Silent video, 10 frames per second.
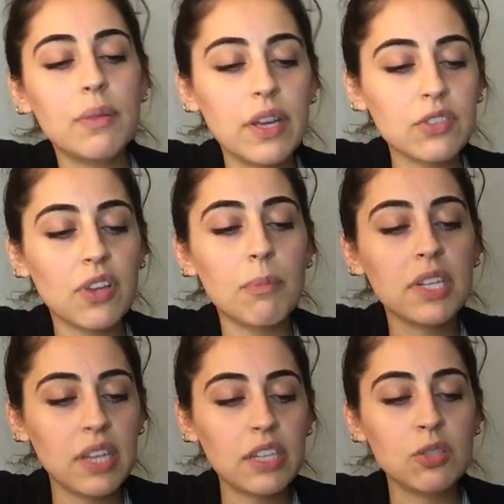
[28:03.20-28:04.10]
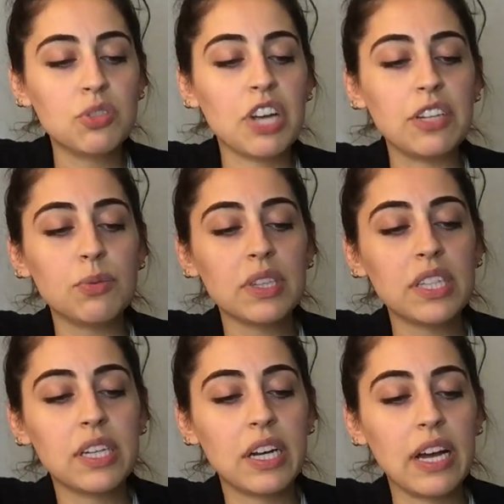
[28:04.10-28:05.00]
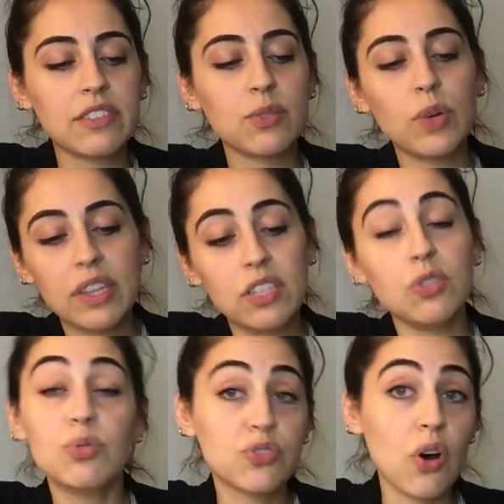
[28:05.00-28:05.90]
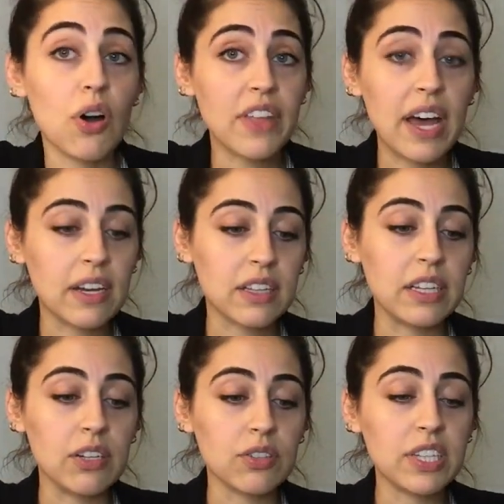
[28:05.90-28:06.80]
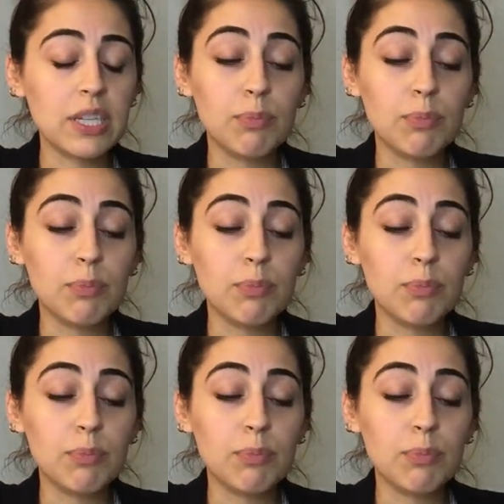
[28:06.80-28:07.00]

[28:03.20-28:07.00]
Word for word: There's somebody that you genuinely connected with and you saw that clearly,